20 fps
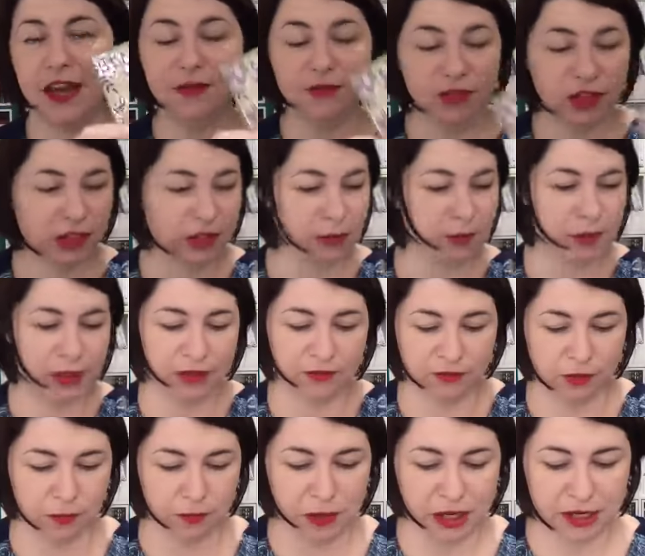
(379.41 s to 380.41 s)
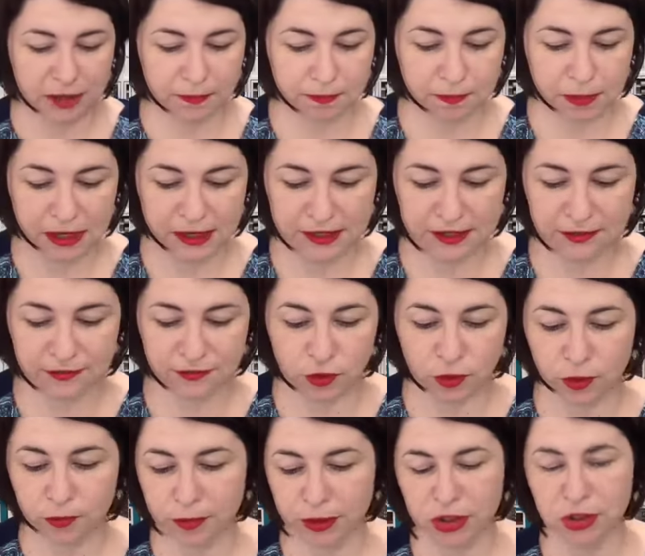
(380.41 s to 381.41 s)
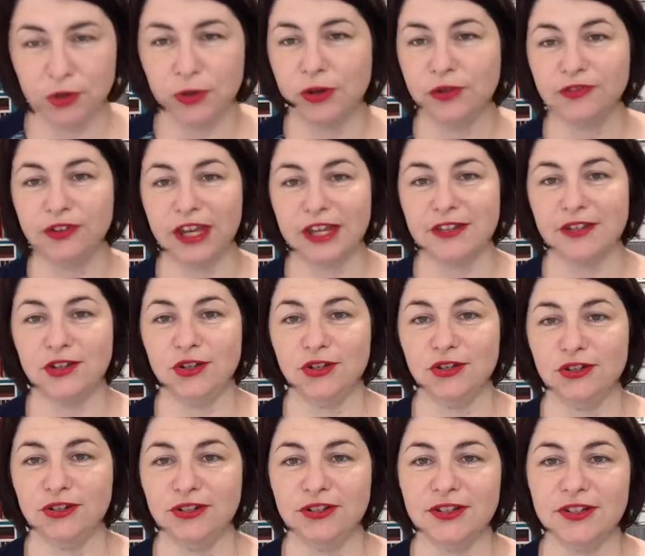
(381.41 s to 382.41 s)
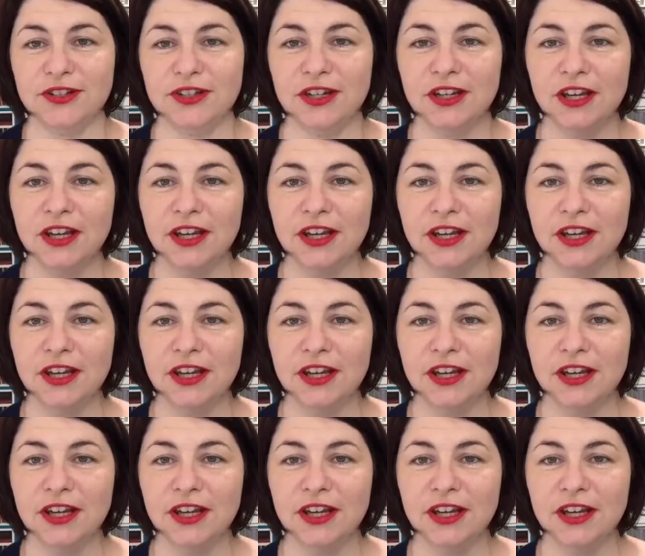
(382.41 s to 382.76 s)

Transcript: every little bit of the piece of 12 by 12 gets used.